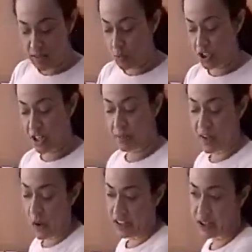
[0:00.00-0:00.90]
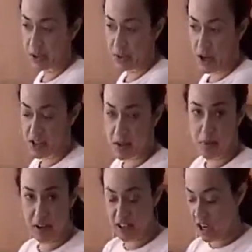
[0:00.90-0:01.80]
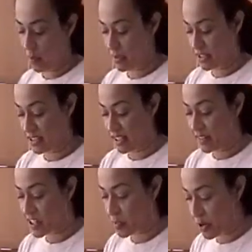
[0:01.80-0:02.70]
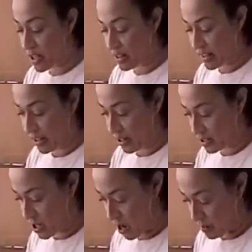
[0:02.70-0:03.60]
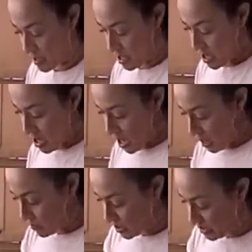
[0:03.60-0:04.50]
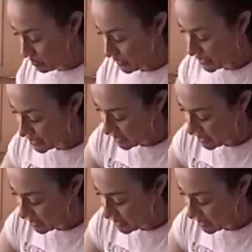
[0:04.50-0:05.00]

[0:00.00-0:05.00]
which I'm going to also put on top, but instead of sprinkling it on top, I'm going to place